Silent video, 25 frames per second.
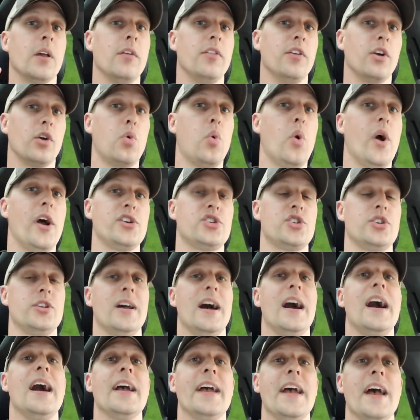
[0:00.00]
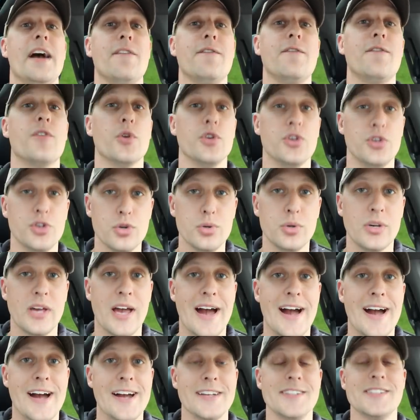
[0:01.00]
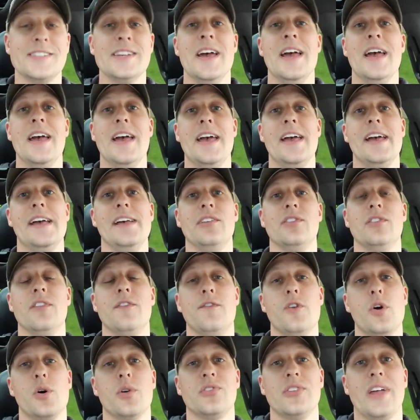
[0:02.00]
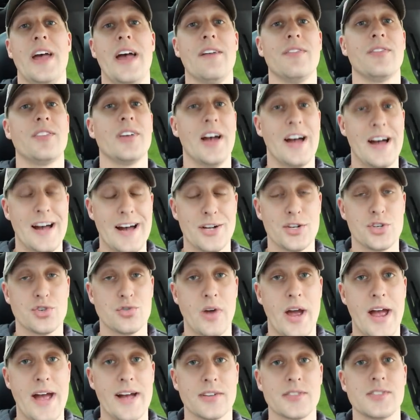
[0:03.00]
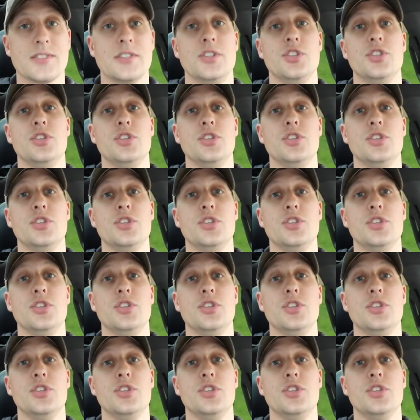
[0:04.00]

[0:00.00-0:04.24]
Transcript: The question I have for you guys is the folks that have contracts.